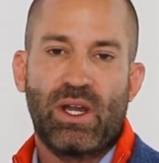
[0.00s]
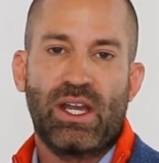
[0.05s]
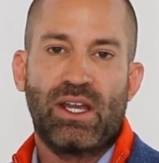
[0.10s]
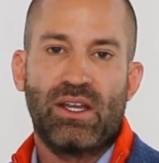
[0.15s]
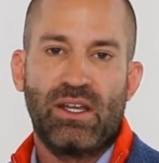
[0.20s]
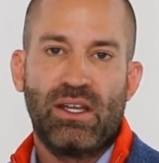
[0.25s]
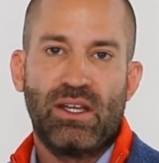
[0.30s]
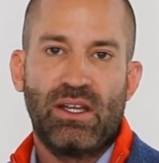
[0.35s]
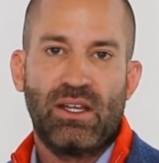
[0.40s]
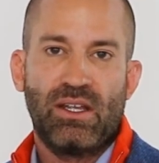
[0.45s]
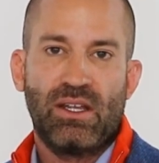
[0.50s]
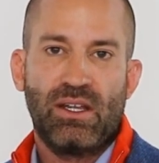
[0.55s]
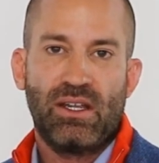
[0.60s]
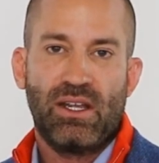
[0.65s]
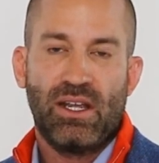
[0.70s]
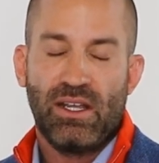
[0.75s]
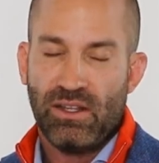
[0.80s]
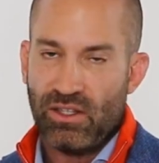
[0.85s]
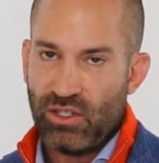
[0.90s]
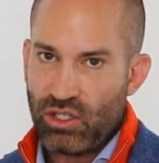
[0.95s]
way.
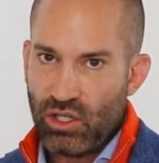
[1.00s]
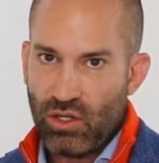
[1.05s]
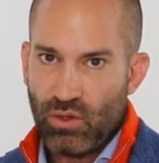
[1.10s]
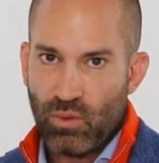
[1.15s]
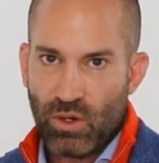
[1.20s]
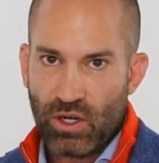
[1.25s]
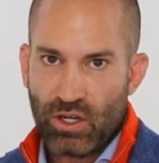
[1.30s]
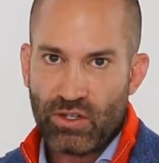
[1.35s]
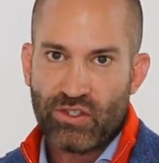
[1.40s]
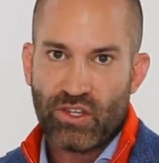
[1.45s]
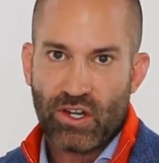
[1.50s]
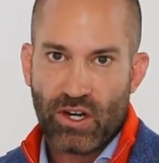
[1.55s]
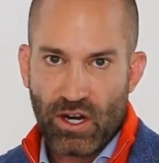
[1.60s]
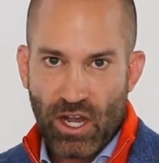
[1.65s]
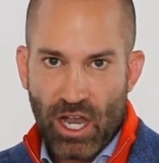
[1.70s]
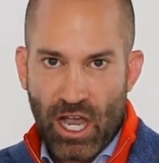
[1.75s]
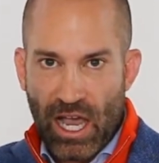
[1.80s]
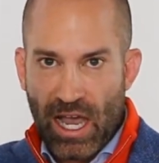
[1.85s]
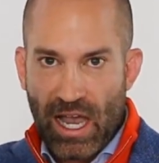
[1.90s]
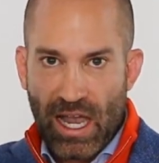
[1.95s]
And the two words are
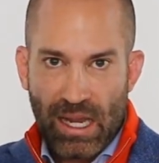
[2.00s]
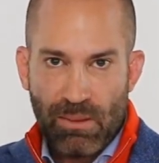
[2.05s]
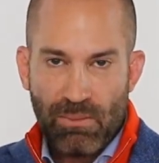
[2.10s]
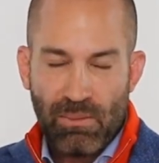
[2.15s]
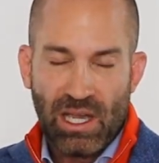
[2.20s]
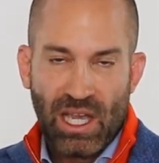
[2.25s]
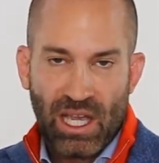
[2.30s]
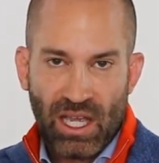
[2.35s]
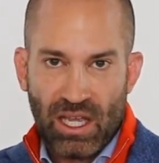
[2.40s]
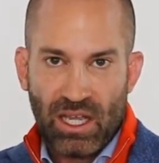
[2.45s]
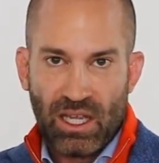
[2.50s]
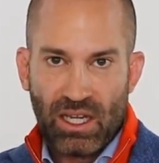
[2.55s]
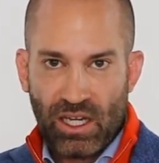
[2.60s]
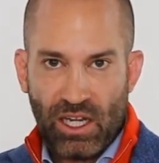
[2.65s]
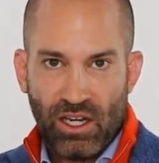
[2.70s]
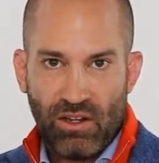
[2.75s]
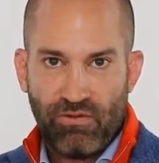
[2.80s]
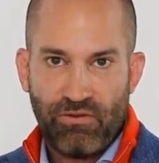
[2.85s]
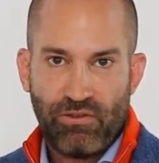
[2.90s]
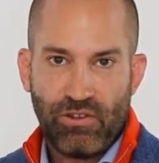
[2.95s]
I'm
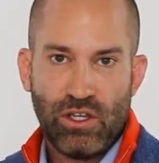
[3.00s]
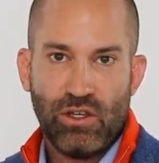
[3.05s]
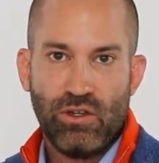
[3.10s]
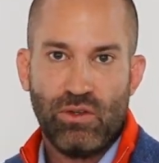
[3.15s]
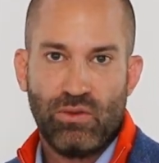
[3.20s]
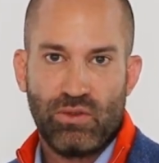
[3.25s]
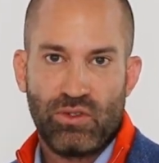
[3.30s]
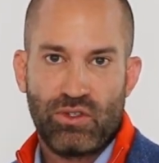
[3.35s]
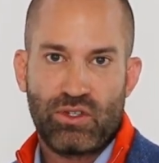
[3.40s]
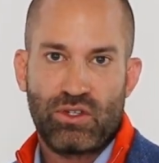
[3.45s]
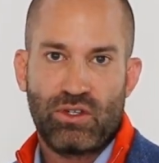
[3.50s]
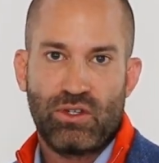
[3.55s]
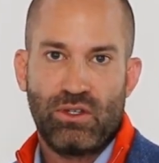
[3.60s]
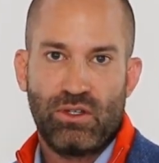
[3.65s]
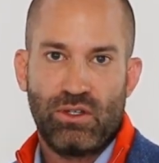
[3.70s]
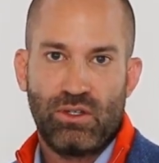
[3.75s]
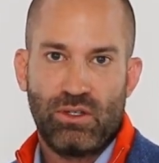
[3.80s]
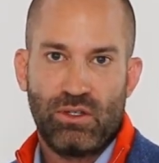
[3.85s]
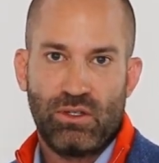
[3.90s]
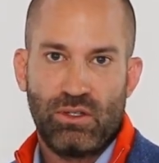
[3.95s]
confused,
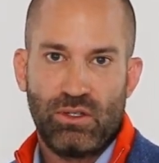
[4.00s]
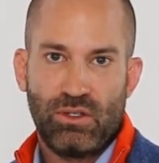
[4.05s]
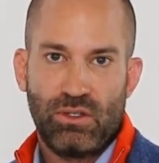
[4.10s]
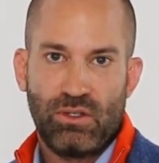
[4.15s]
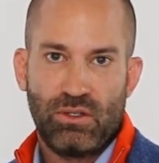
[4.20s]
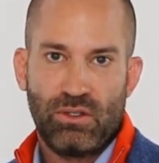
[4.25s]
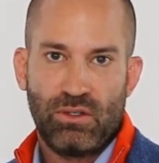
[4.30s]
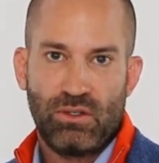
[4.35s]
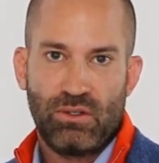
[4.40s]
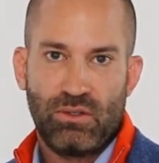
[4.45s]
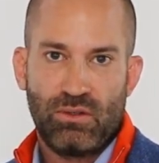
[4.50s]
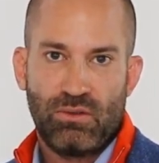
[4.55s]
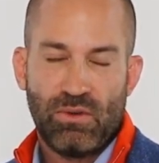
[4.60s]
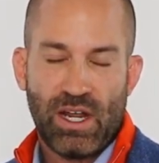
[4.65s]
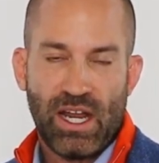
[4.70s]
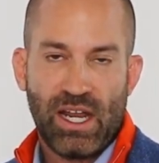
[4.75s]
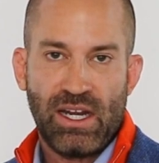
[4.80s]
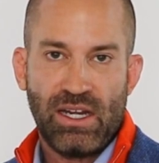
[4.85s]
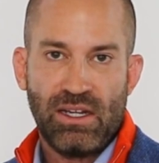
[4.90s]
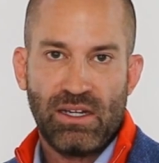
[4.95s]

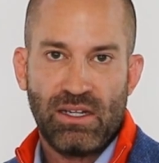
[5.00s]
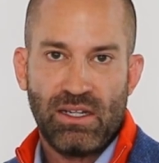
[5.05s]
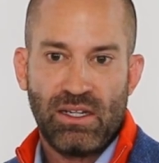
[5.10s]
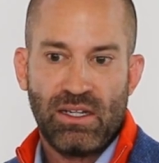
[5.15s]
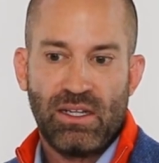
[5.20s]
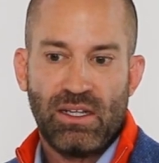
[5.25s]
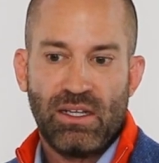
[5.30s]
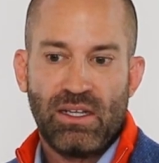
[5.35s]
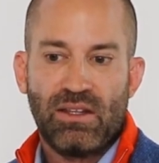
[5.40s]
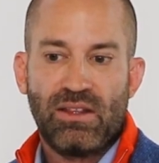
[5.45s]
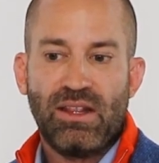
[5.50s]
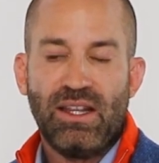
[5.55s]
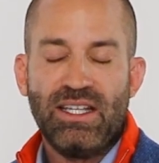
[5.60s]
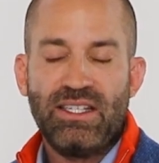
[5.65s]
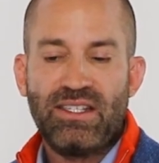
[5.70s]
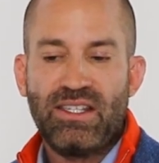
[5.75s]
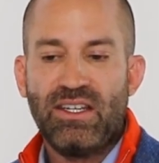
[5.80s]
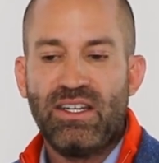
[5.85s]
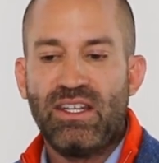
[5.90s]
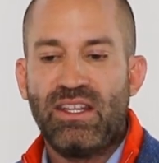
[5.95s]
right?
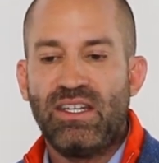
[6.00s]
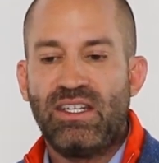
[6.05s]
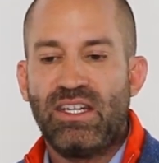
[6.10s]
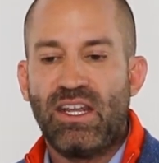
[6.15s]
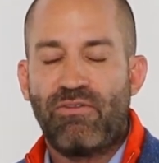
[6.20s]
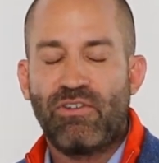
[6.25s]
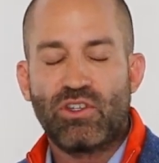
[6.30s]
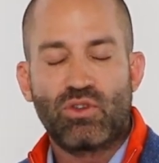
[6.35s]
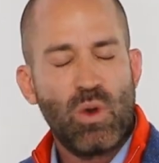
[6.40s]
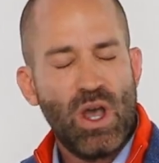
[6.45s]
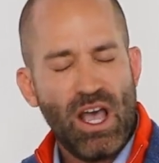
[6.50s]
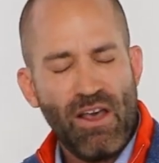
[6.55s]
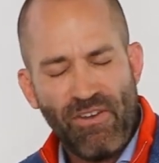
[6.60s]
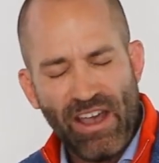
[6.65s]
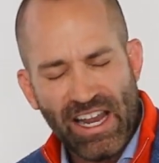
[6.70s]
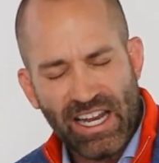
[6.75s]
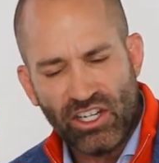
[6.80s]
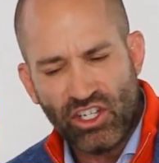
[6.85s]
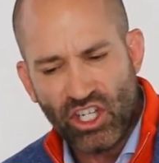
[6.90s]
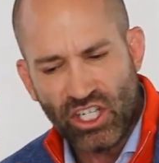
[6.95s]
Listen to the difference. Well, if
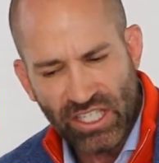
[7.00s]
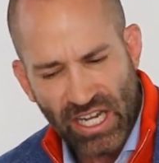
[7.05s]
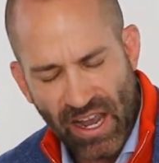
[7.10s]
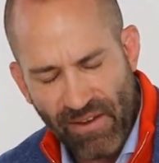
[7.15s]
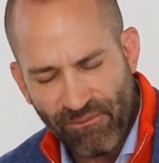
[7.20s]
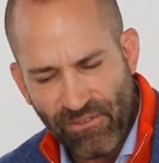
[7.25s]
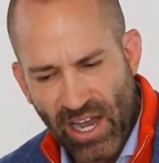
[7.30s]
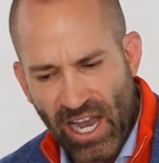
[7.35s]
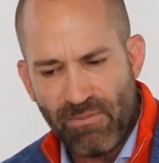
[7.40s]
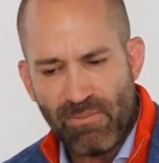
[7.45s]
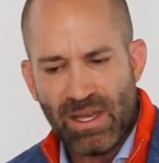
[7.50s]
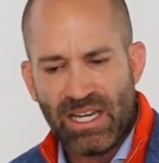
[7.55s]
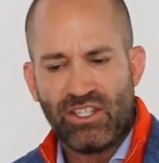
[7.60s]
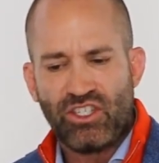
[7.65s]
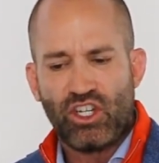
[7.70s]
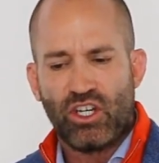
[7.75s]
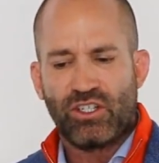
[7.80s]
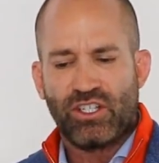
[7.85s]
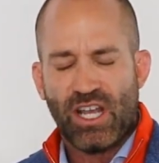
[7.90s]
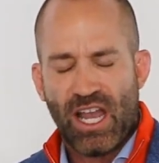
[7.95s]
I could just have five
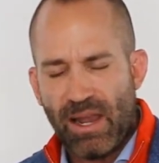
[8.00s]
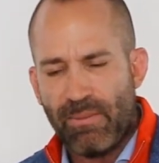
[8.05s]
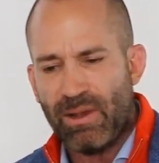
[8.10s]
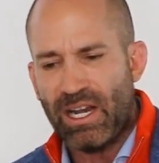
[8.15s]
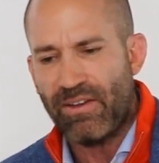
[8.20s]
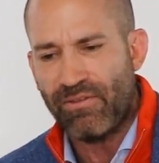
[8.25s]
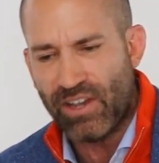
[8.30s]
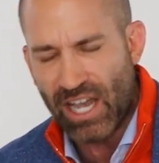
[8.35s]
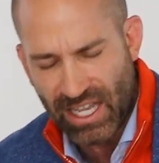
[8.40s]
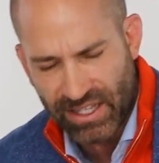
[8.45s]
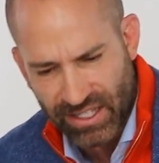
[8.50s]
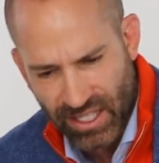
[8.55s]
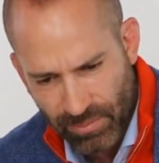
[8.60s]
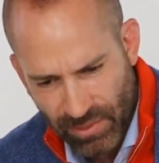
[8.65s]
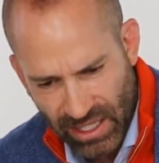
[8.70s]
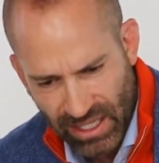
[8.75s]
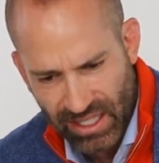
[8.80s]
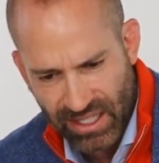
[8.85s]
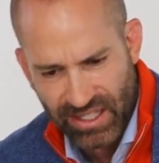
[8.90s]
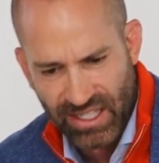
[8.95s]
minutes of your time and I've got
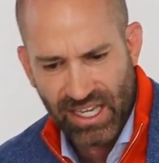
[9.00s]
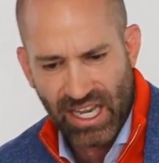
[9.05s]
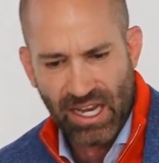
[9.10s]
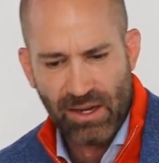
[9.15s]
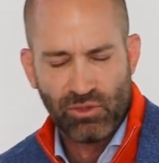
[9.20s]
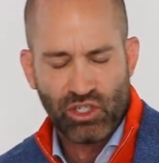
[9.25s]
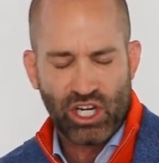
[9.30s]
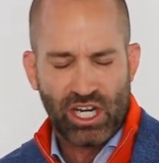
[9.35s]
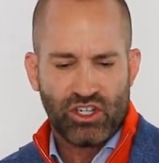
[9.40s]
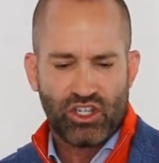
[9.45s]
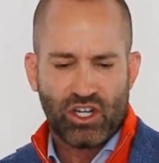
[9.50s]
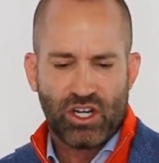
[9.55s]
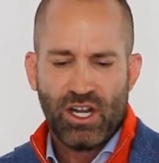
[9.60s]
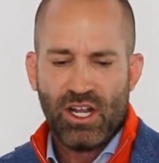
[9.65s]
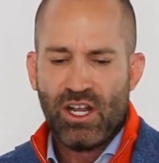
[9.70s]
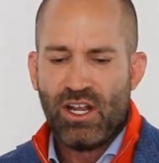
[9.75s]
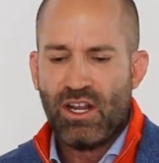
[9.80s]
something that's a game changer